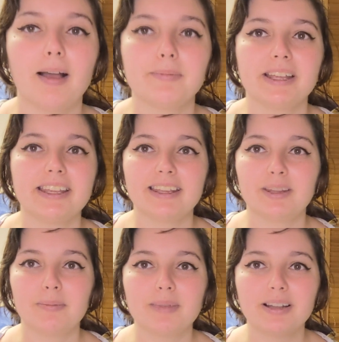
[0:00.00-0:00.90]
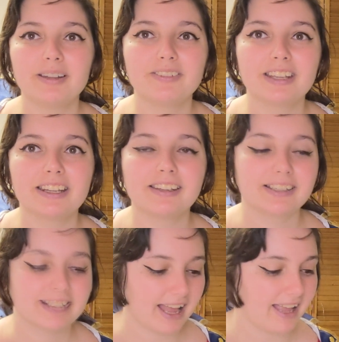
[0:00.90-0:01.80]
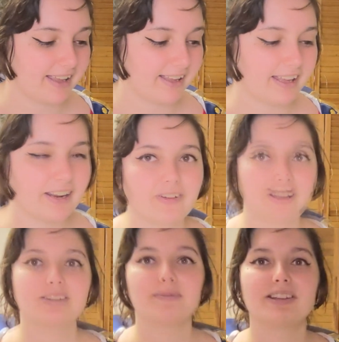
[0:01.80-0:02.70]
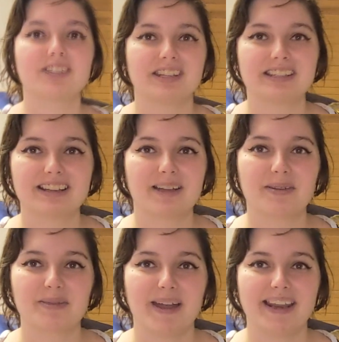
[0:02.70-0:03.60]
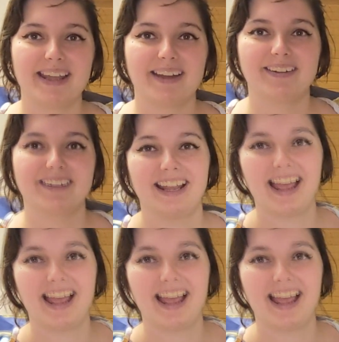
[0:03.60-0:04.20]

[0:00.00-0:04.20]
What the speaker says: I'm like in the middle of getting into Ayaka, and I forgot to mention it did come with a petticoat.